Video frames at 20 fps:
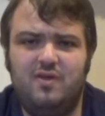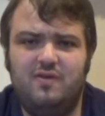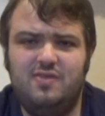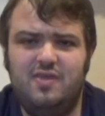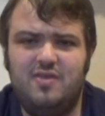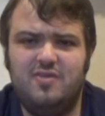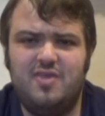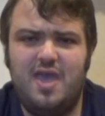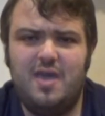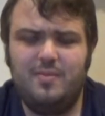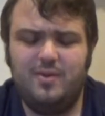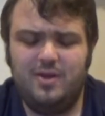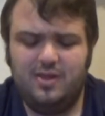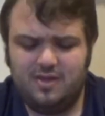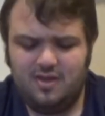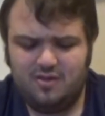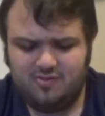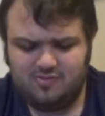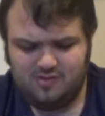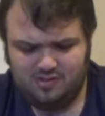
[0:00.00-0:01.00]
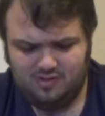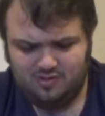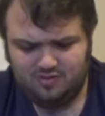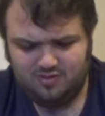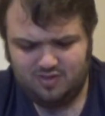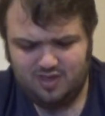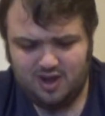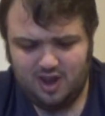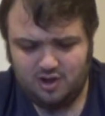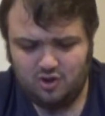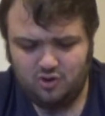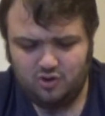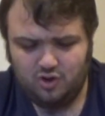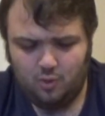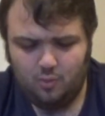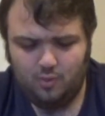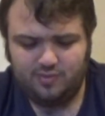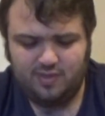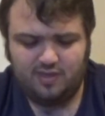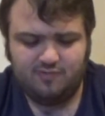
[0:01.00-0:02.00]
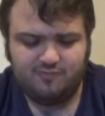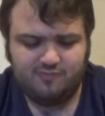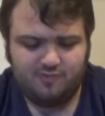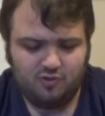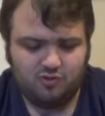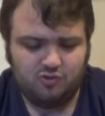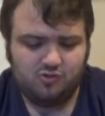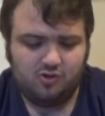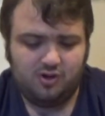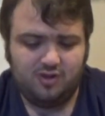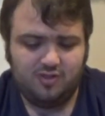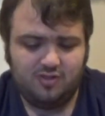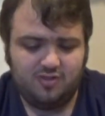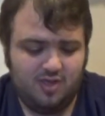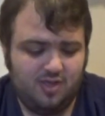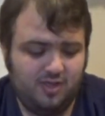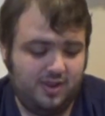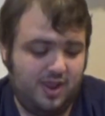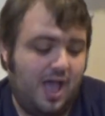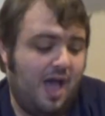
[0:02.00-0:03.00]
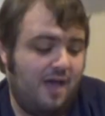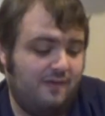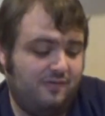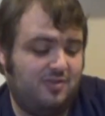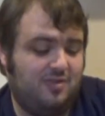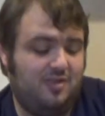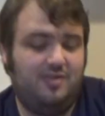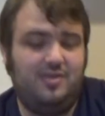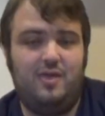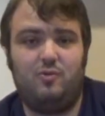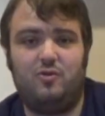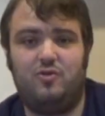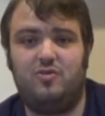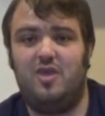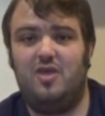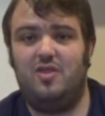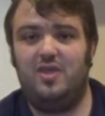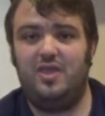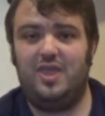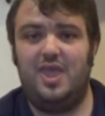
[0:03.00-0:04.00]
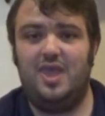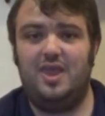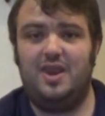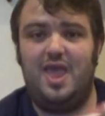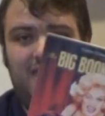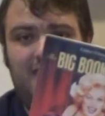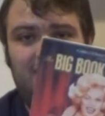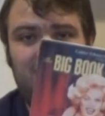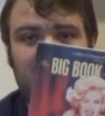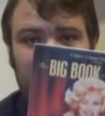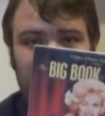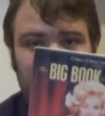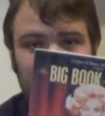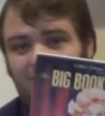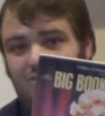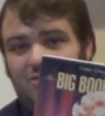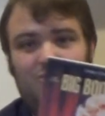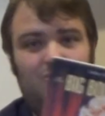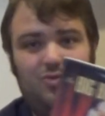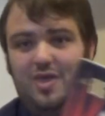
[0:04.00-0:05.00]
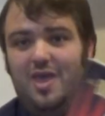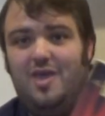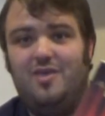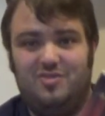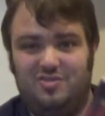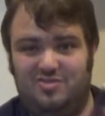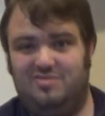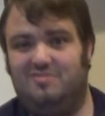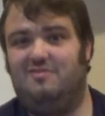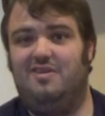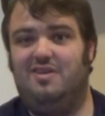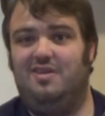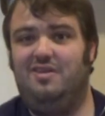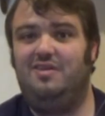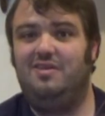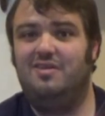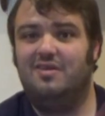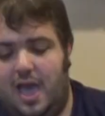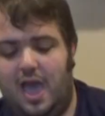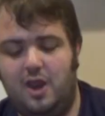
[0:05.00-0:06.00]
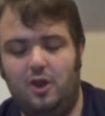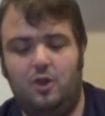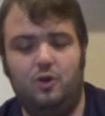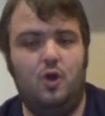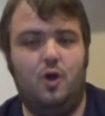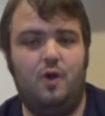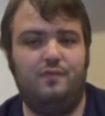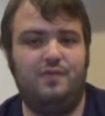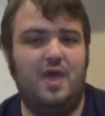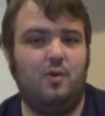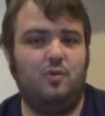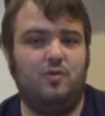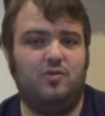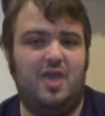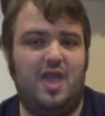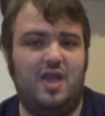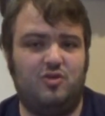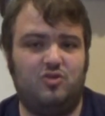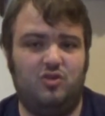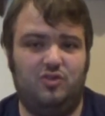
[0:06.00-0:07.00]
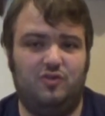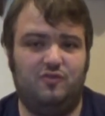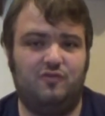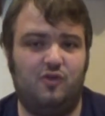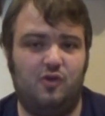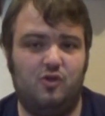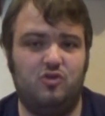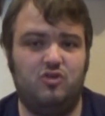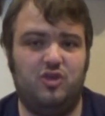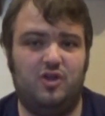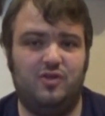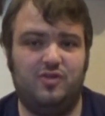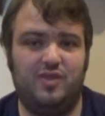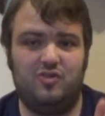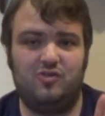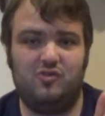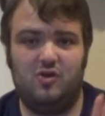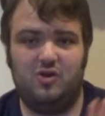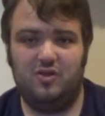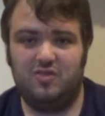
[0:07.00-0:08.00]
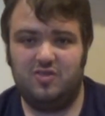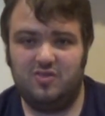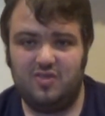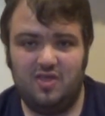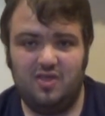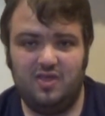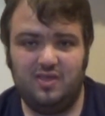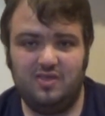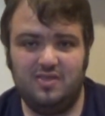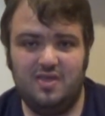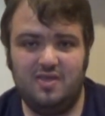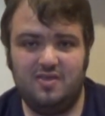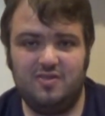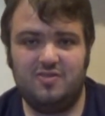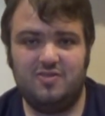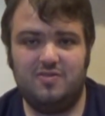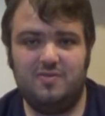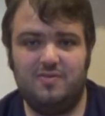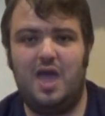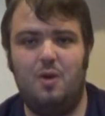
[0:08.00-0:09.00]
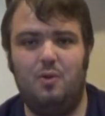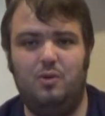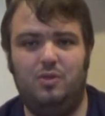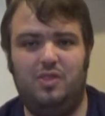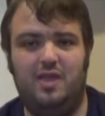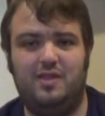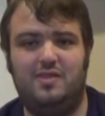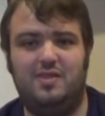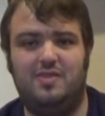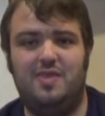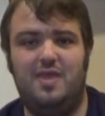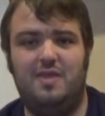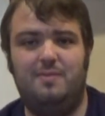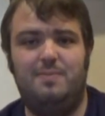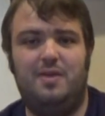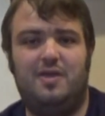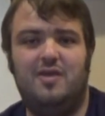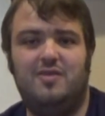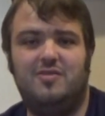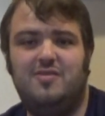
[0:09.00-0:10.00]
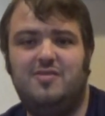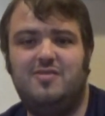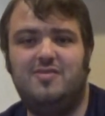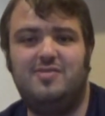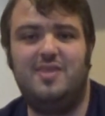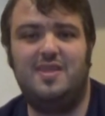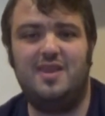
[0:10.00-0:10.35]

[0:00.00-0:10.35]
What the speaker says: of this Abbott and Costello set. I don't know when they first started selling it. Obviously, they were selling it as late as 2003. I don't know if that was actually the first year they started selling this. I would like to think because it's the